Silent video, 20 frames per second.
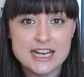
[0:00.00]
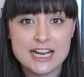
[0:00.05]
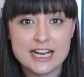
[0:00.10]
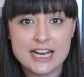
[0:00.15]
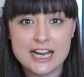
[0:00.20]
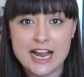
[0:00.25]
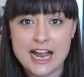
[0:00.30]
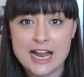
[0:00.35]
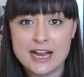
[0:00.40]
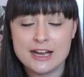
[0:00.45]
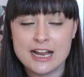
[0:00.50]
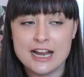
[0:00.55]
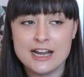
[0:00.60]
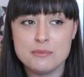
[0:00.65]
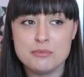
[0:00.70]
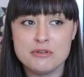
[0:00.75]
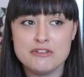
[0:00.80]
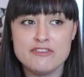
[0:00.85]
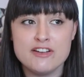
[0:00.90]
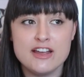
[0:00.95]
I, I kind
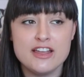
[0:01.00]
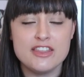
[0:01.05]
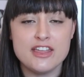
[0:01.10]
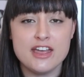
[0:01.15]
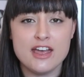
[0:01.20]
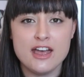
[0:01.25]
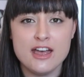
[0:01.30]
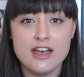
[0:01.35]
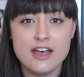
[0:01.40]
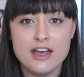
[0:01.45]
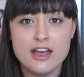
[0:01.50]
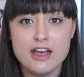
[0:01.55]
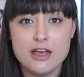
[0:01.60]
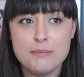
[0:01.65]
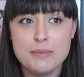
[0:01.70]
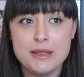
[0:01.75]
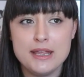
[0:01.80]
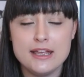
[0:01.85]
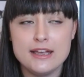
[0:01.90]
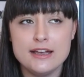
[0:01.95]
of prefer the
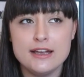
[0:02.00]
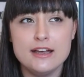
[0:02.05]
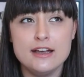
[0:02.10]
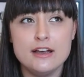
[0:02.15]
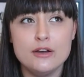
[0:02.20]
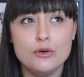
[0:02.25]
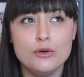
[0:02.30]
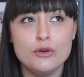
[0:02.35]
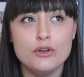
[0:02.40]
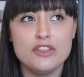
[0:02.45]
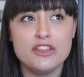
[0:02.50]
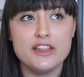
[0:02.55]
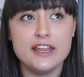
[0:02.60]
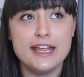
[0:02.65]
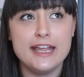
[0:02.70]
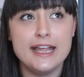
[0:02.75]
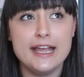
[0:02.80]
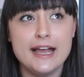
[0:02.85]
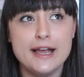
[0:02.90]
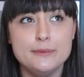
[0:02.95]
herbier or
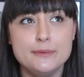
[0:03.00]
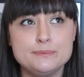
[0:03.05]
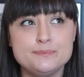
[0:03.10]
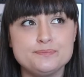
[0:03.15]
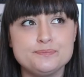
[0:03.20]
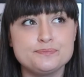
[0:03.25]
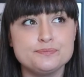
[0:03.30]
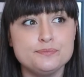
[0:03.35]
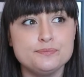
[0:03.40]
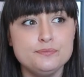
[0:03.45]
the um,